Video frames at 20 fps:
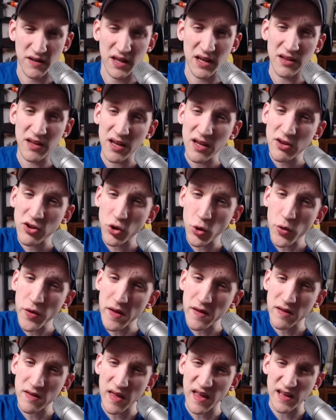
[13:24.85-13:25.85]
He did do
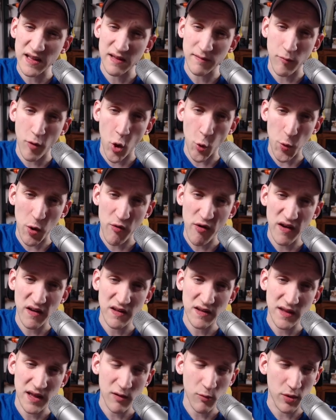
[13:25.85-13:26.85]
this small
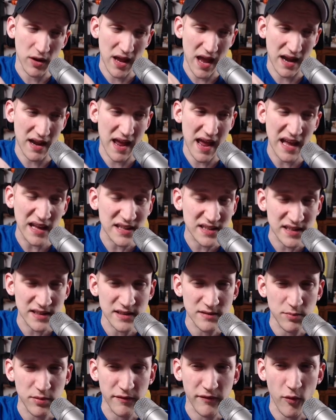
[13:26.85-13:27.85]
re-raise thing when he had aces
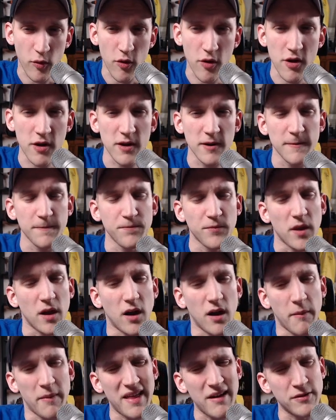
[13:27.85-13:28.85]
before,
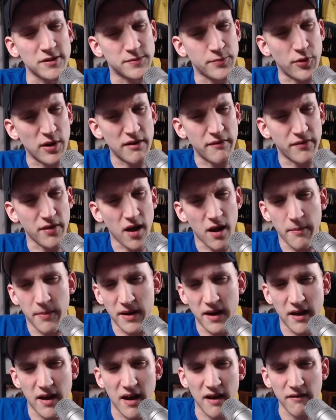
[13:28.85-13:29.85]
but that was pre-flop. And
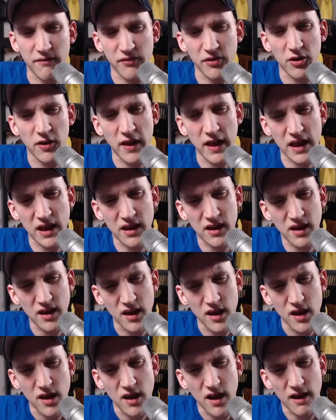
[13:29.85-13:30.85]
I feel like
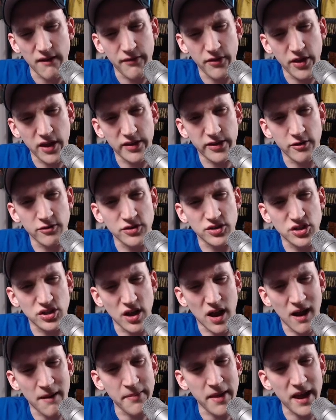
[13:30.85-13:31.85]

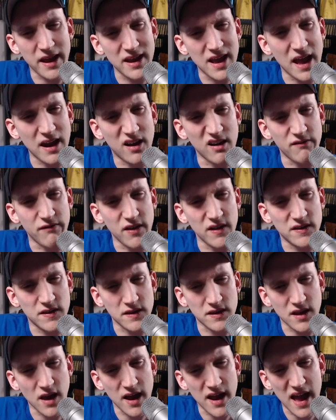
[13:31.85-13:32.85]
I'm not yet convinced
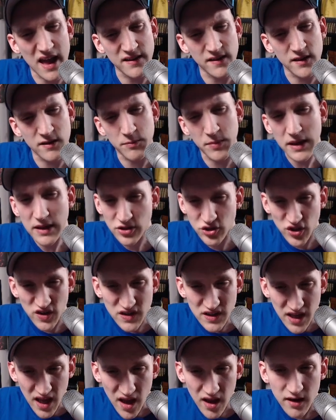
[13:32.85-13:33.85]
this guy has this beat
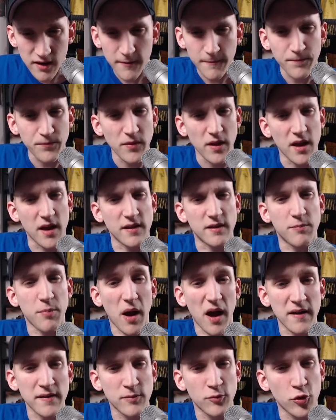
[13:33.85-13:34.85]
just yet. It's
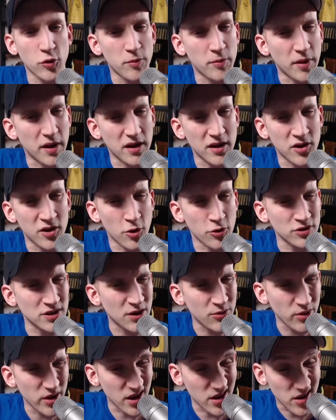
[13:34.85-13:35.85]
possible, but there's not
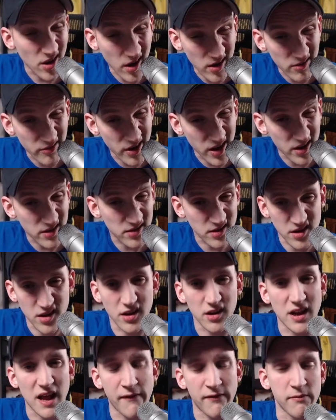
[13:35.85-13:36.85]
really a ton of hands that he
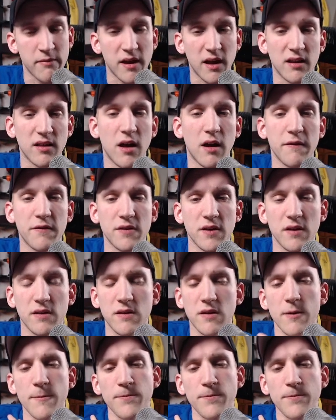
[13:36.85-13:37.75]
can have that make a lot of sense.